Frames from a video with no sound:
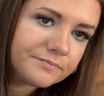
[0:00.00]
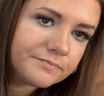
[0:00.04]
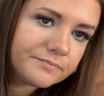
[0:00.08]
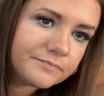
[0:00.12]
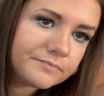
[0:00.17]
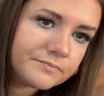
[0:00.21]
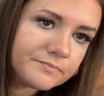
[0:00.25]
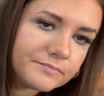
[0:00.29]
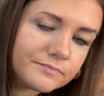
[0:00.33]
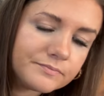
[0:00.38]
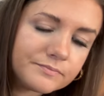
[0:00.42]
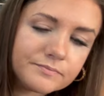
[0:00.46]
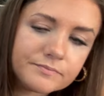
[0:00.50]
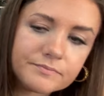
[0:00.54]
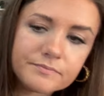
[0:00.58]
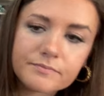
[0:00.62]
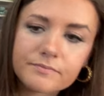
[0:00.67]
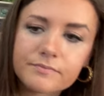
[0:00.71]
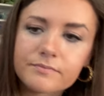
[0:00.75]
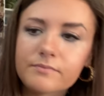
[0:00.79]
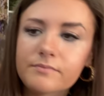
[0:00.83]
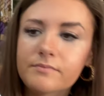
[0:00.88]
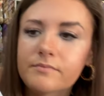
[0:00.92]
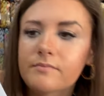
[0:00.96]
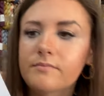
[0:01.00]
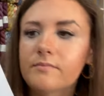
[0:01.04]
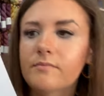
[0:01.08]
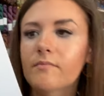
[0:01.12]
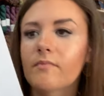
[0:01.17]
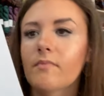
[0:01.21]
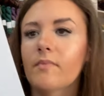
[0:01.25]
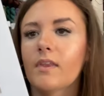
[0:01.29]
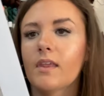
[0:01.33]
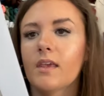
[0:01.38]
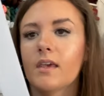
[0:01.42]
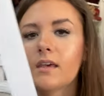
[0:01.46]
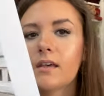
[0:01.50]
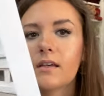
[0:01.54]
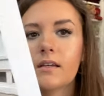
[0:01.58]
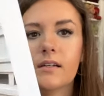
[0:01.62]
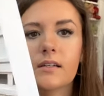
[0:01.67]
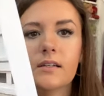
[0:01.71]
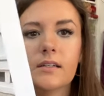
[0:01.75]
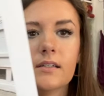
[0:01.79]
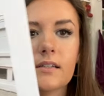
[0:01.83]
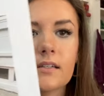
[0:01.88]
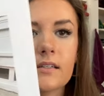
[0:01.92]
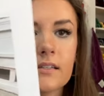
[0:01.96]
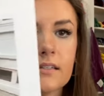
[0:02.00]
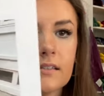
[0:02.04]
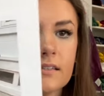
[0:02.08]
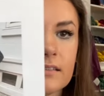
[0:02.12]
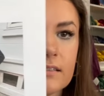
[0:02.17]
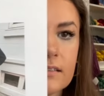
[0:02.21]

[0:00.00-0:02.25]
(silence)